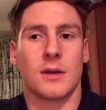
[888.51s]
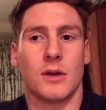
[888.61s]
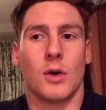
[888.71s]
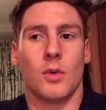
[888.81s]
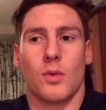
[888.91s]

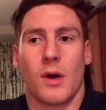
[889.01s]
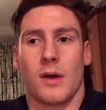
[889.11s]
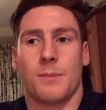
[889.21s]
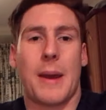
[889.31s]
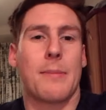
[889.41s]
you know,
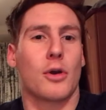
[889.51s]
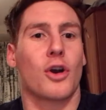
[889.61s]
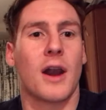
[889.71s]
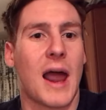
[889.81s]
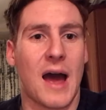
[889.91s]
people
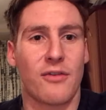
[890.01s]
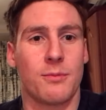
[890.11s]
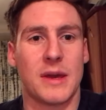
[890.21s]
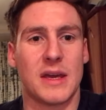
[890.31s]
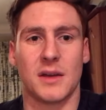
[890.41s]
are going to
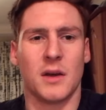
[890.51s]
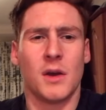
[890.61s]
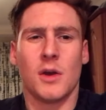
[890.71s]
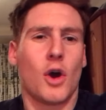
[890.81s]
laugh at me and,